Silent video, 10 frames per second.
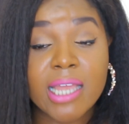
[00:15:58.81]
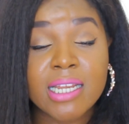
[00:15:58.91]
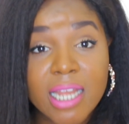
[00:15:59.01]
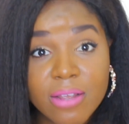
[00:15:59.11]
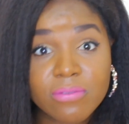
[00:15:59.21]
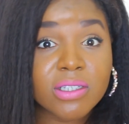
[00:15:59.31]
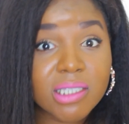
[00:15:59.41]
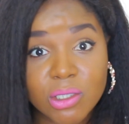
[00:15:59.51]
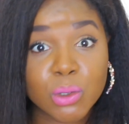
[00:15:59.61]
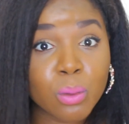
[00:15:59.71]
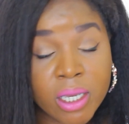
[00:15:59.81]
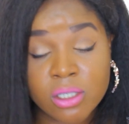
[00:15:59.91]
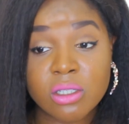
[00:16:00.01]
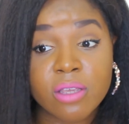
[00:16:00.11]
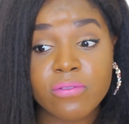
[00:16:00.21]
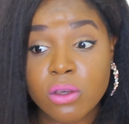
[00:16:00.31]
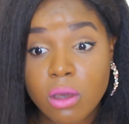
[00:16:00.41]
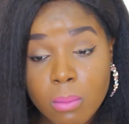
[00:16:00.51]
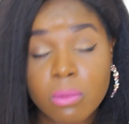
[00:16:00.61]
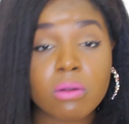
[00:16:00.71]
And in every situation, if you come